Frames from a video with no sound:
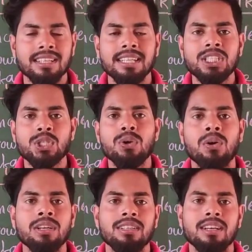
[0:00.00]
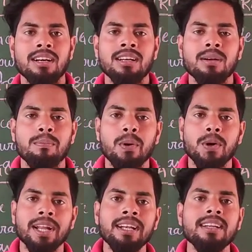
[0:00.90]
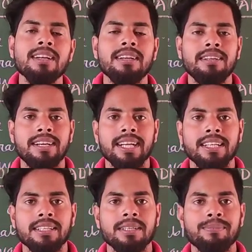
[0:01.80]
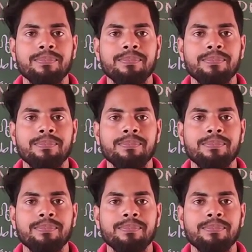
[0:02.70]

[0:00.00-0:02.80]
it's called the foreign trade.